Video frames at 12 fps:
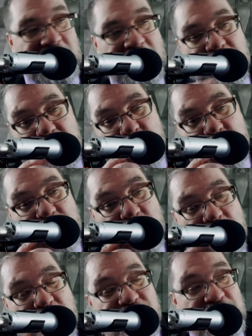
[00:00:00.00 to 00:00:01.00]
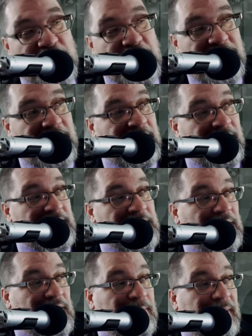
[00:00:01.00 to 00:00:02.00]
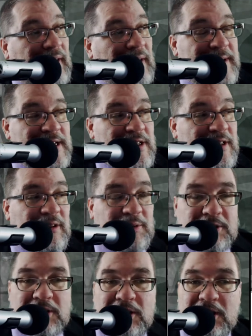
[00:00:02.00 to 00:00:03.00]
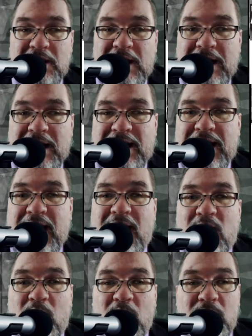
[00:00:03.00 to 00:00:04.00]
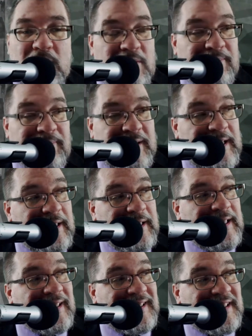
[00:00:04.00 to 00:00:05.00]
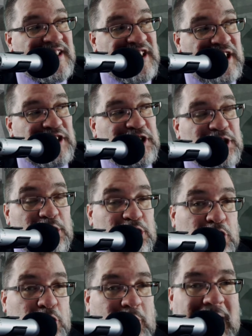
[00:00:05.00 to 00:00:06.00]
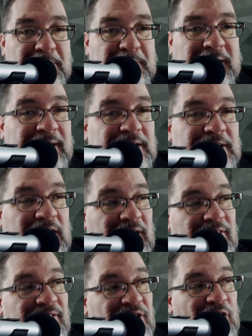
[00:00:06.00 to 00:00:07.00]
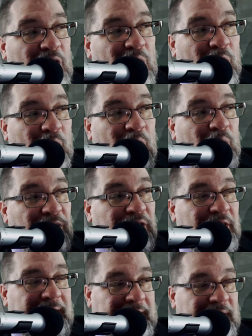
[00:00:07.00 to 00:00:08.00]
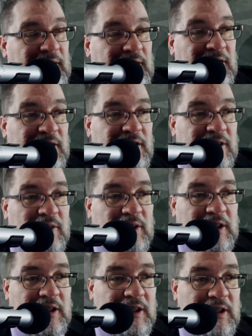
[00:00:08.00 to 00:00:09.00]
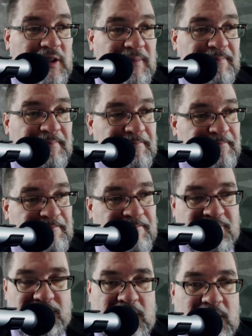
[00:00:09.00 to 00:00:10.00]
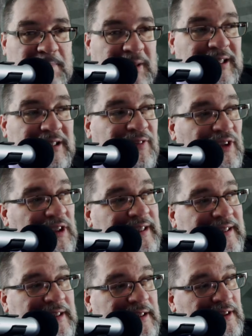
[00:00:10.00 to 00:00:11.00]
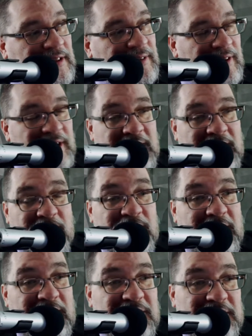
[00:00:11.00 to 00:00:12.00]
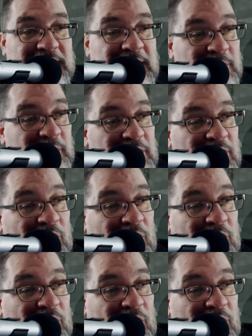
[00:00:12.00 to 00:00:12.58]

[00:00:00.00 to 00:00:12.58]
this was thought of as good, this little Bellamy Salute. And now, the essential trappings of the whole thing, the Pledge of Allegiance, now you stand with your